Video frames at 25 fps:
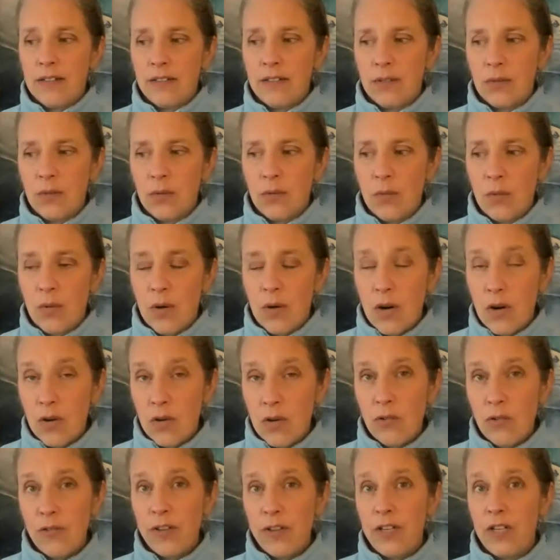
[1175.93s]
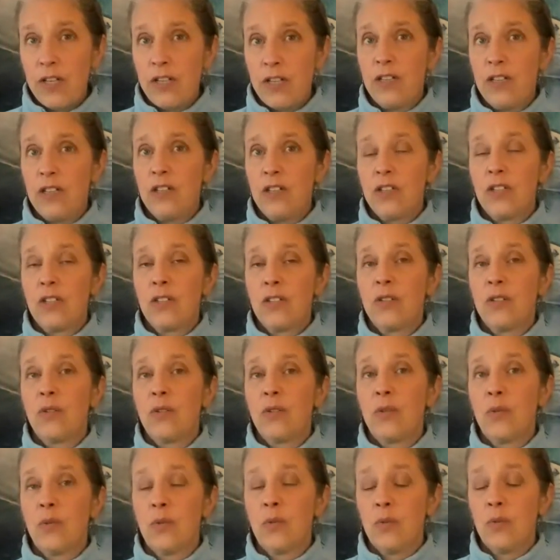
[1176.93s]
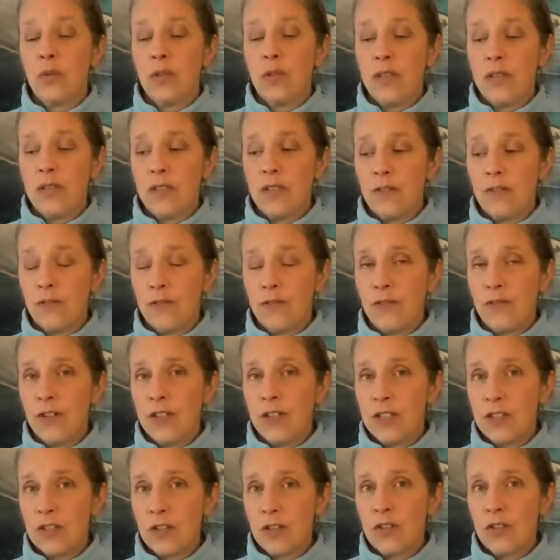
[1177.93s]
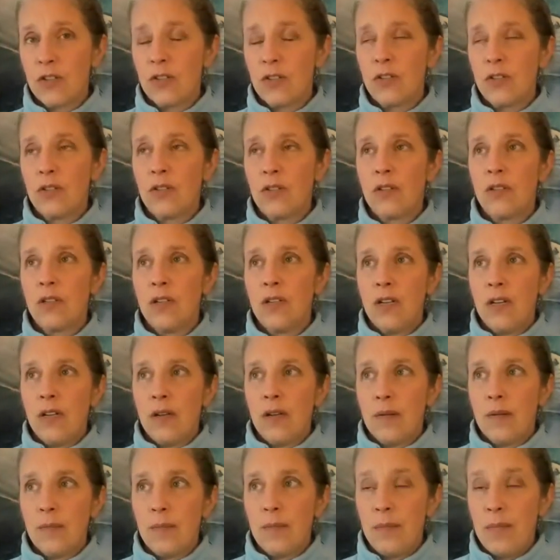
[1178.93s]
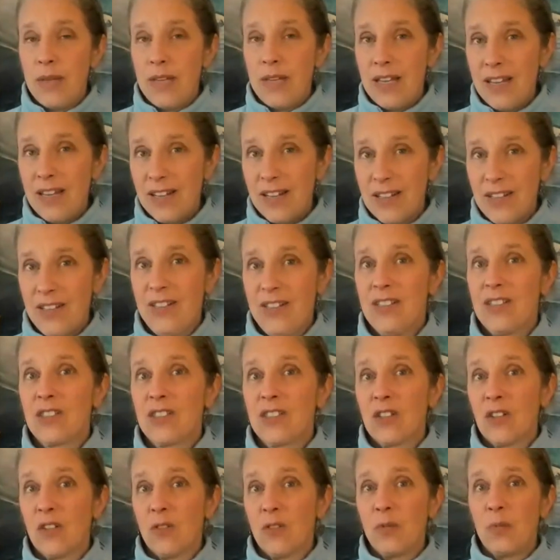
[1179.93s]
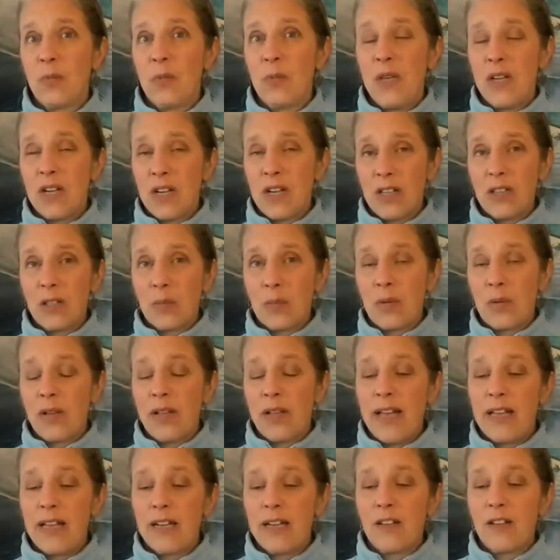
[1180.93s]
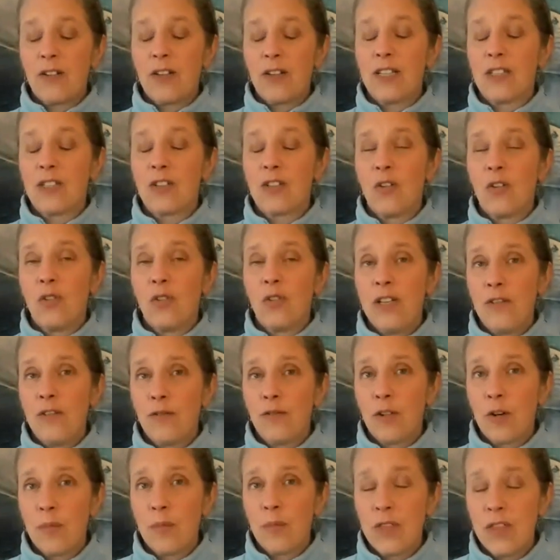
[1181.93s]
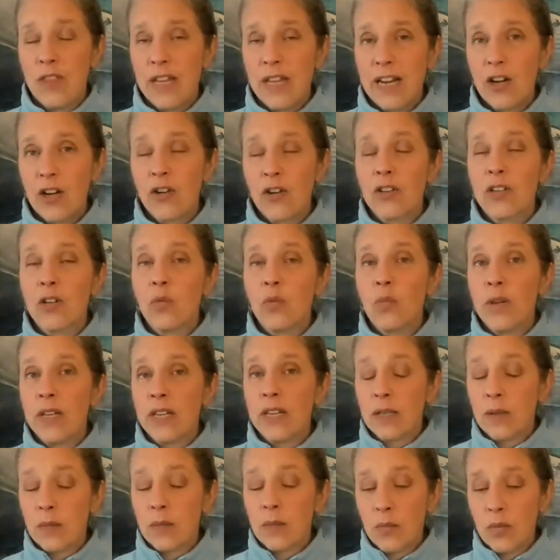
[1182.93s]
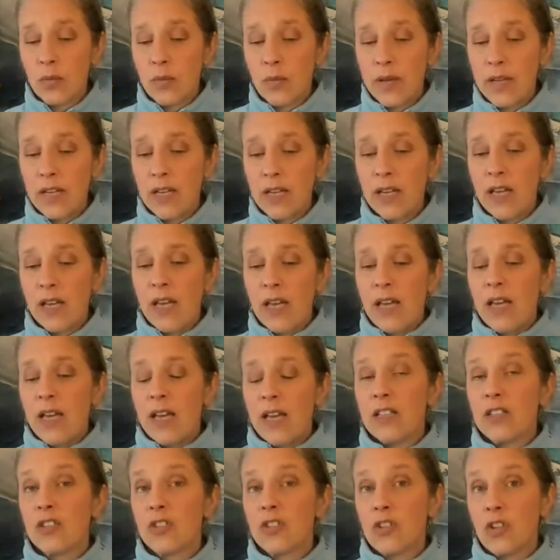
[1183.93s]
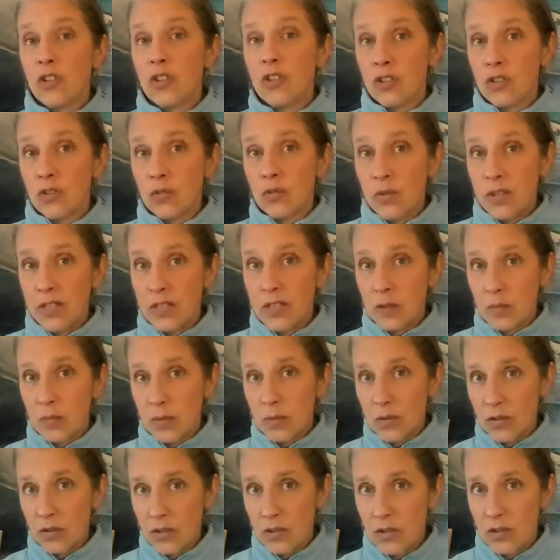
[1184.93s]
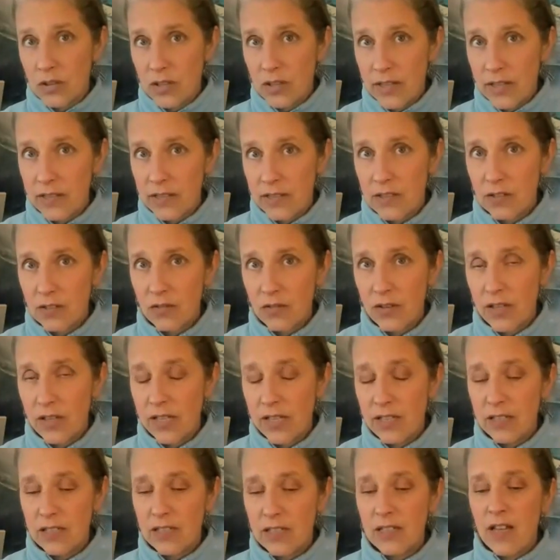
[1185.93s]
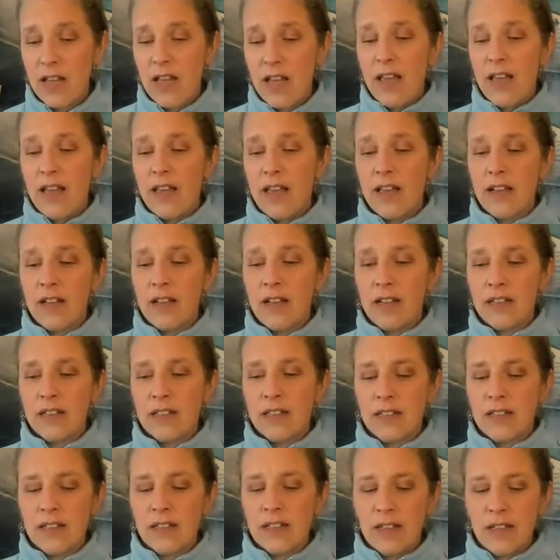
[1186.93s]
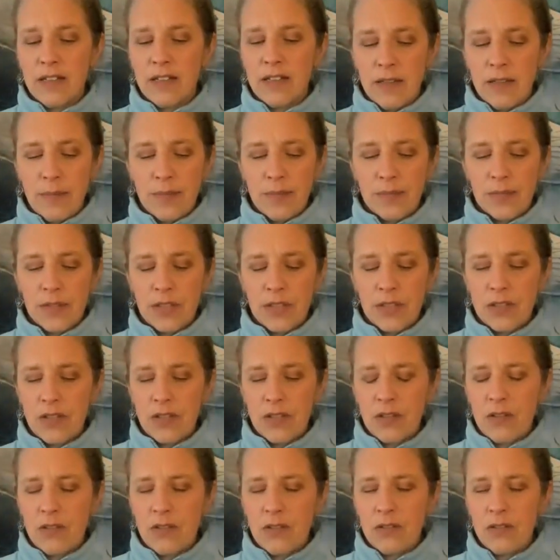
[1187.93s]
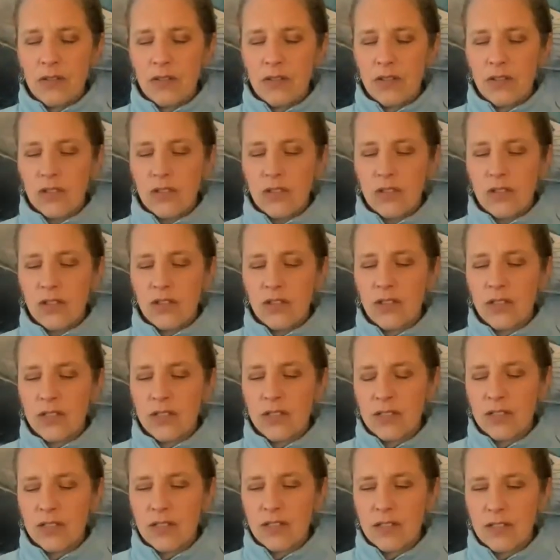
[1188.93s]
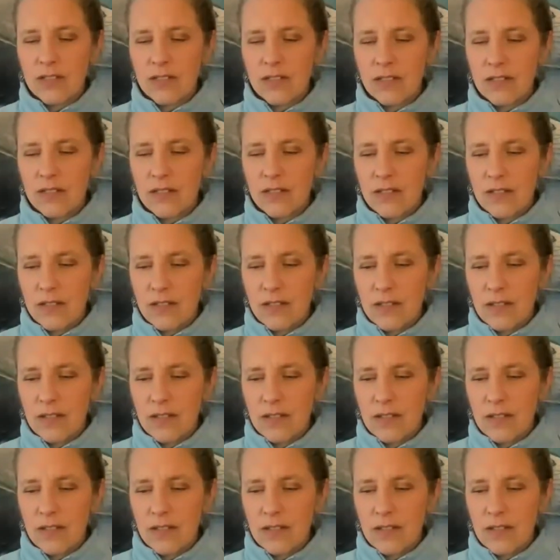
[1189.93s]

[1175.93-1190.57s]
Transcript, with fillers: woven into the physical beingness of being on the planet, it's only from there that we can bring and start to re-spiritualize, right? And so just